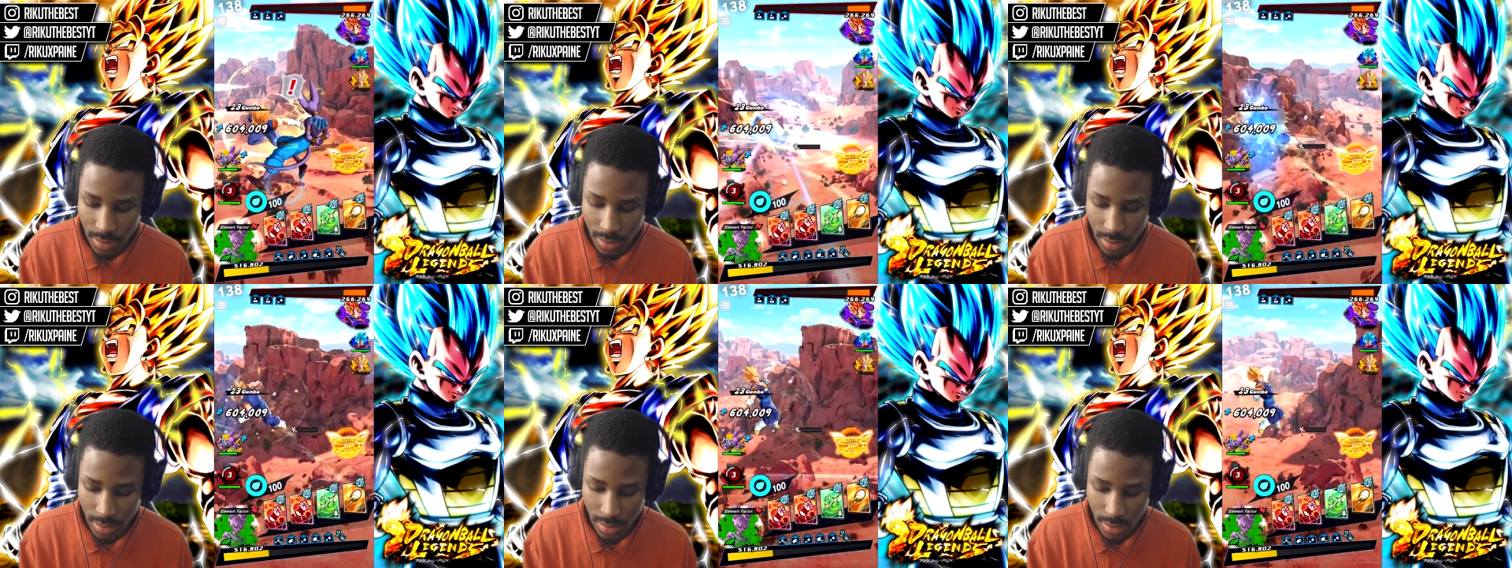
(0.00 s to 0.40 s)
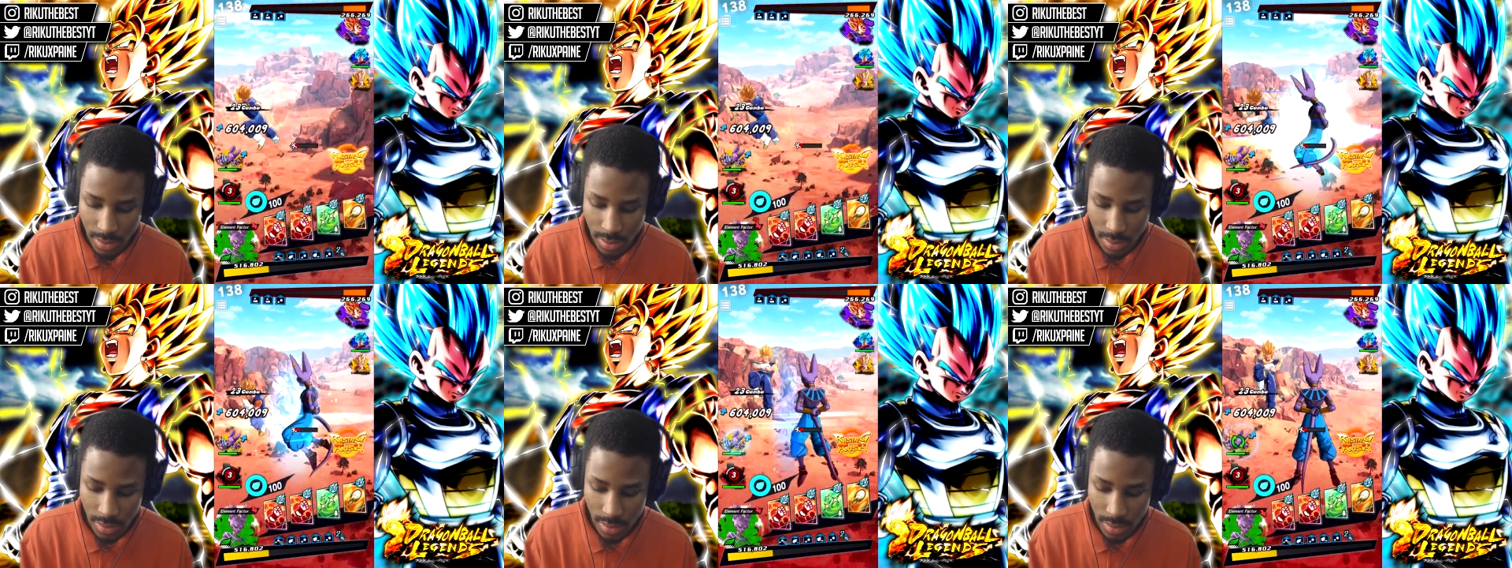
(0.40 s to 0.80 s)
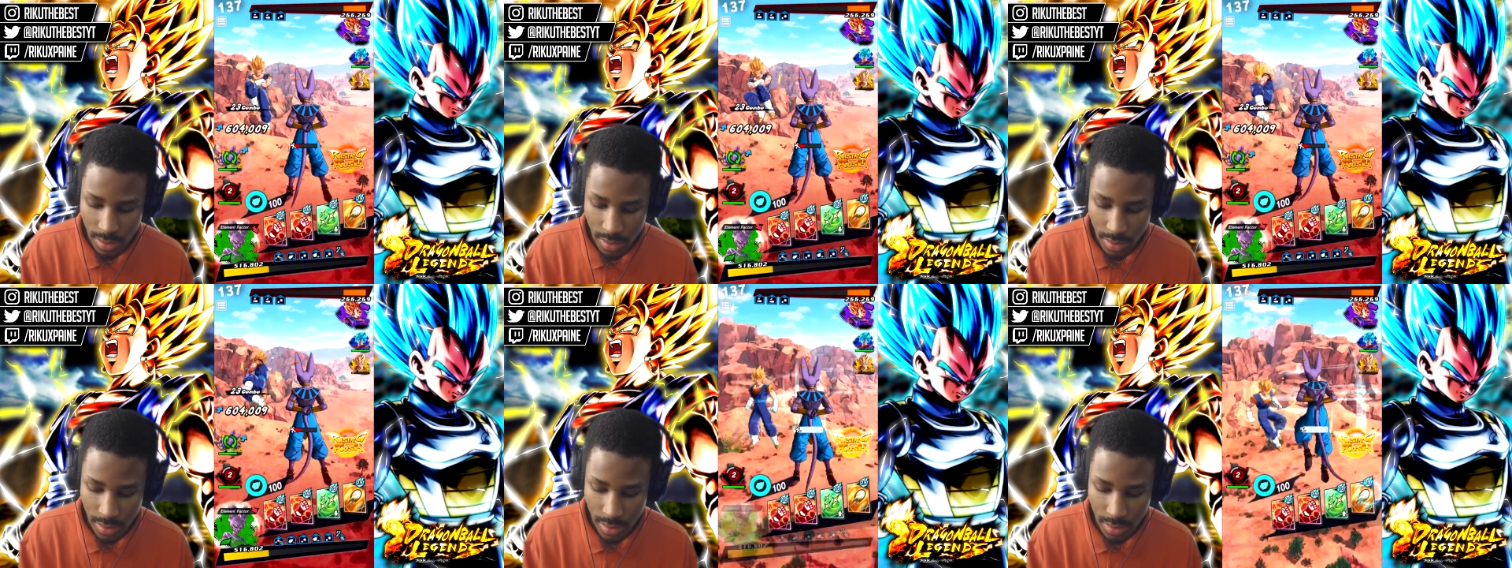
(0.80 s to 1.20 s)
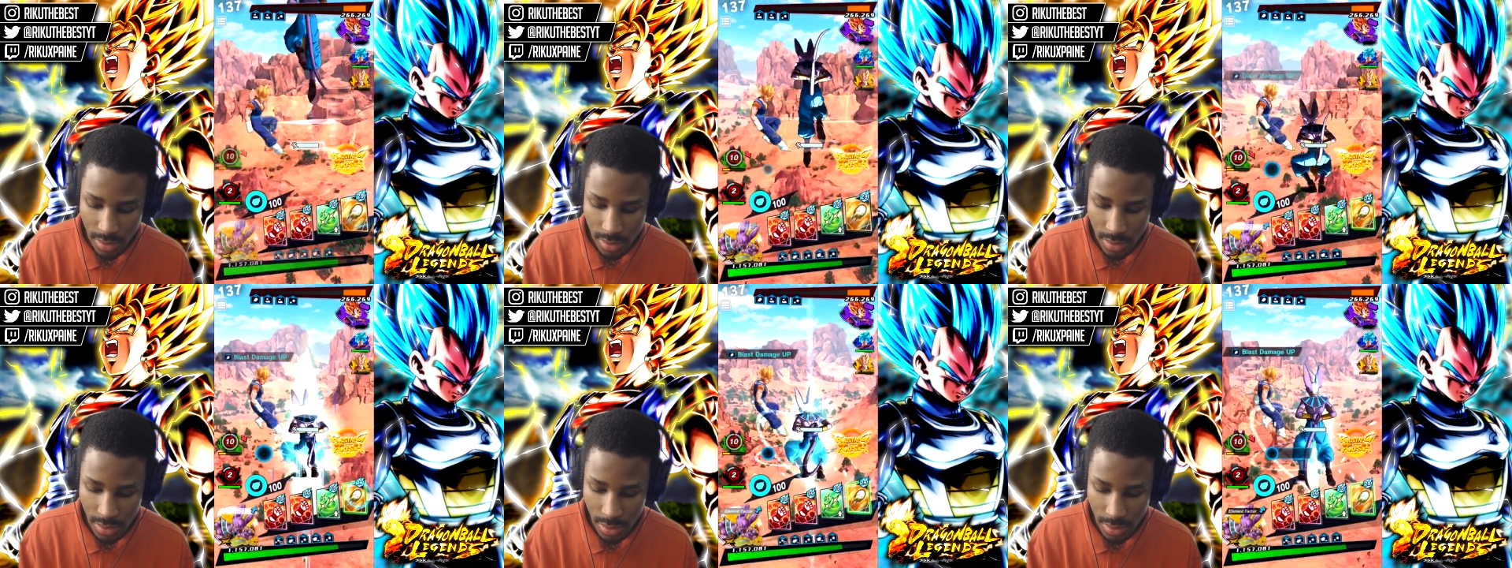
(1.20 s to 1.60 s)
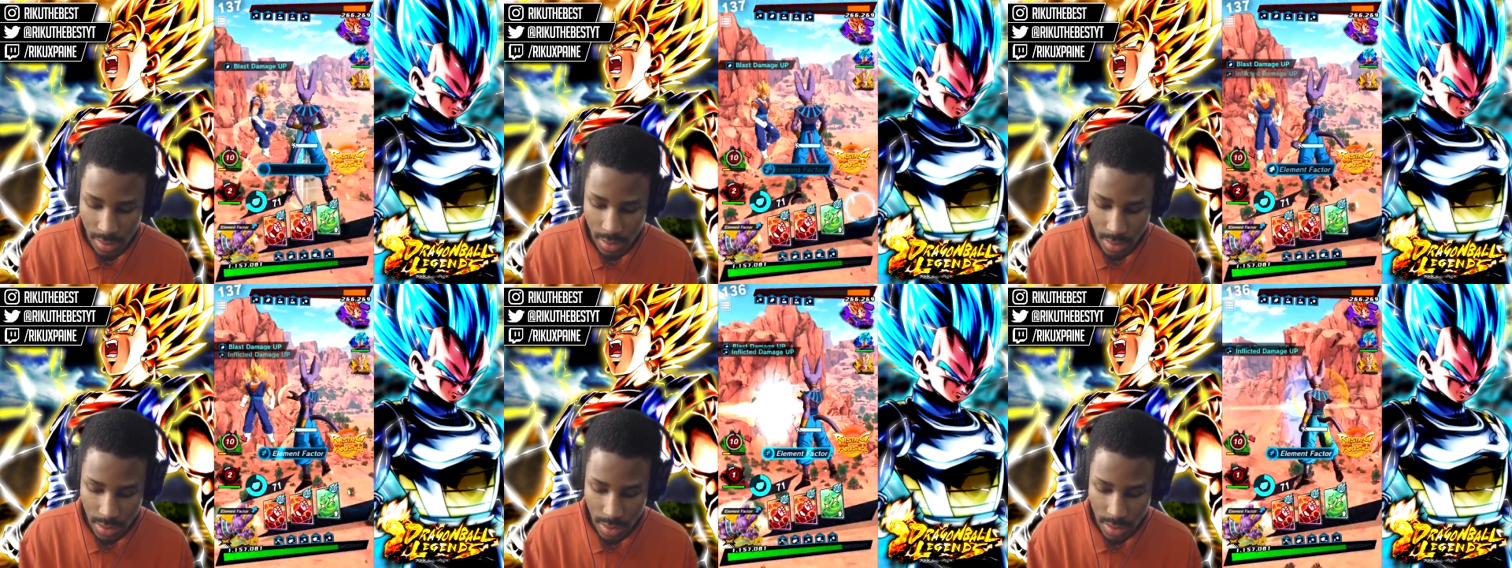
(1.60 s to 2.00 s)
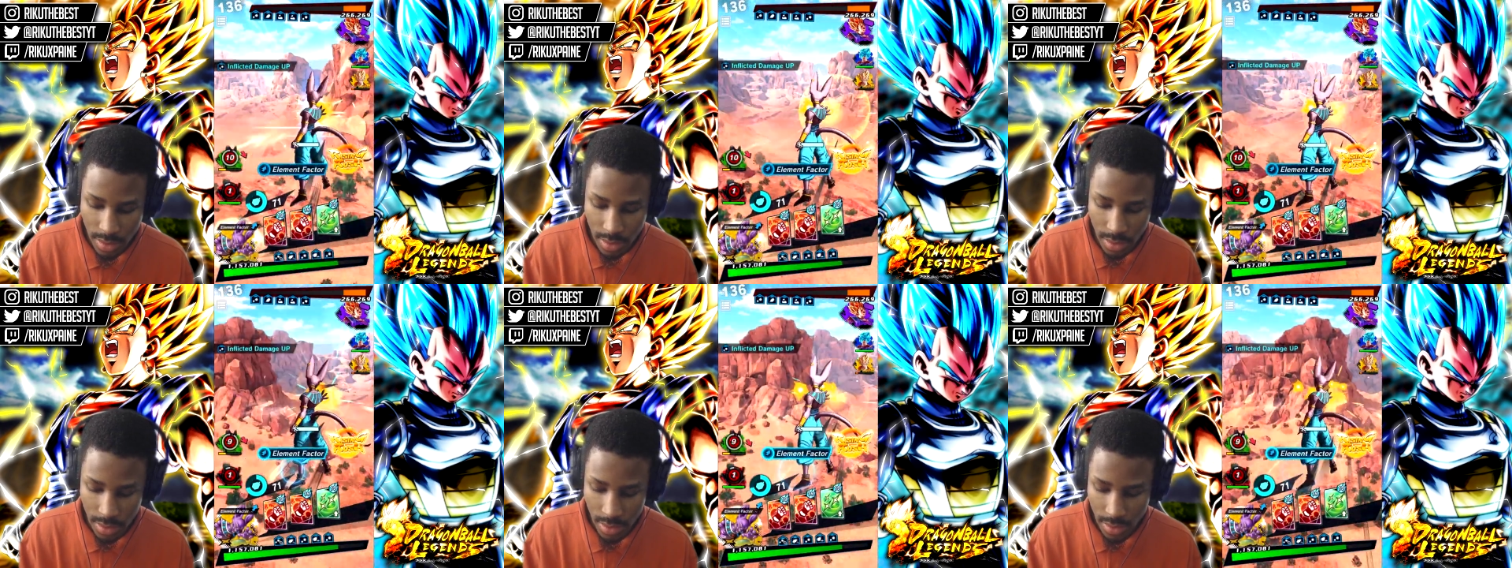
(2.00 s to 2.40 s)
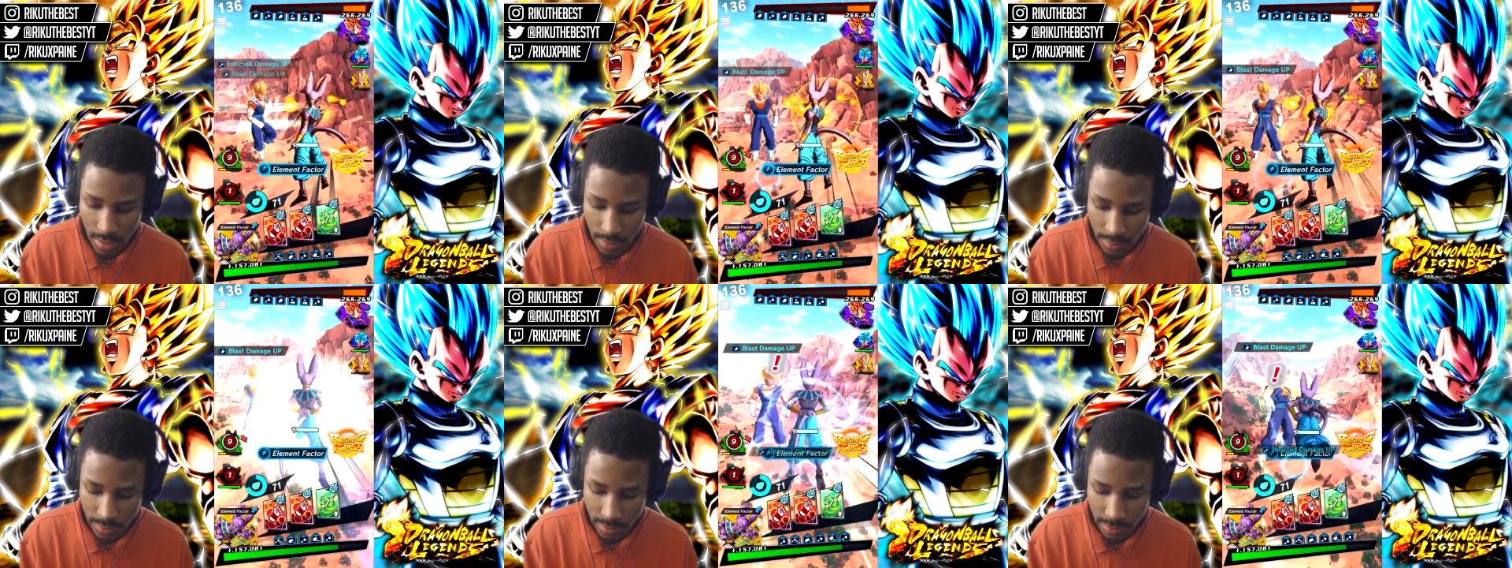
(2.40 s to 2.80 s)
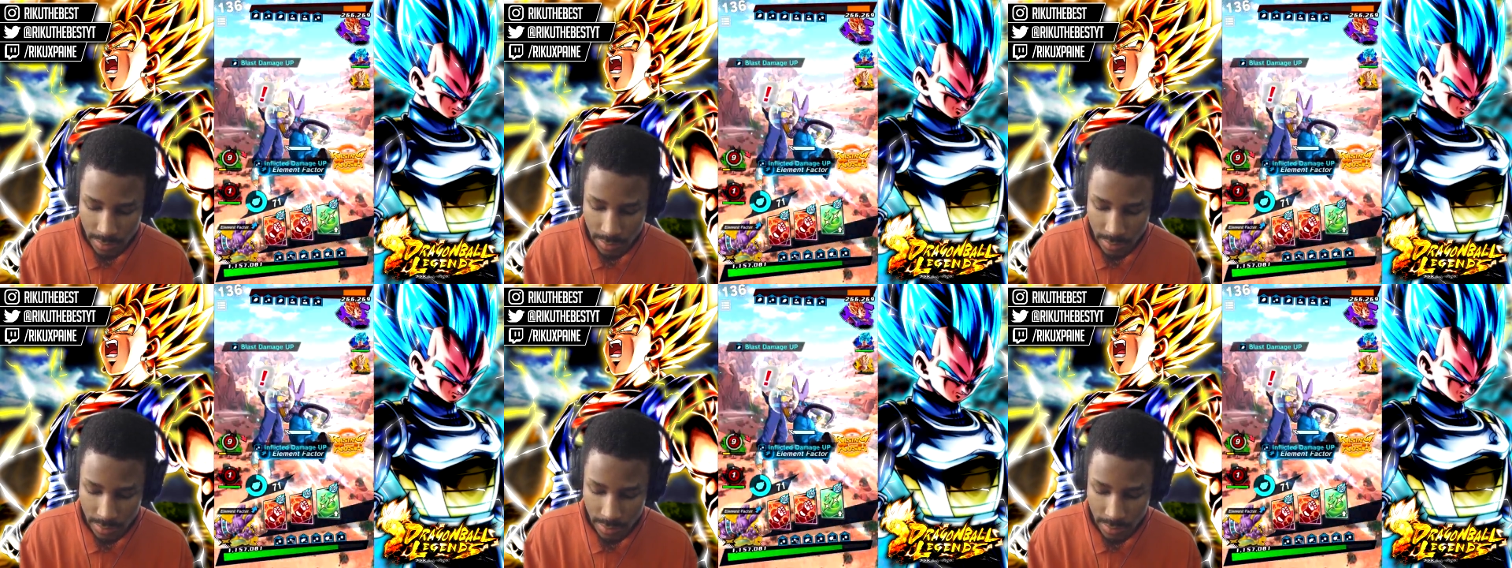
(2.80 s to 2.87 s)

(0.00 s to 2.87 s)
Nobody speaks.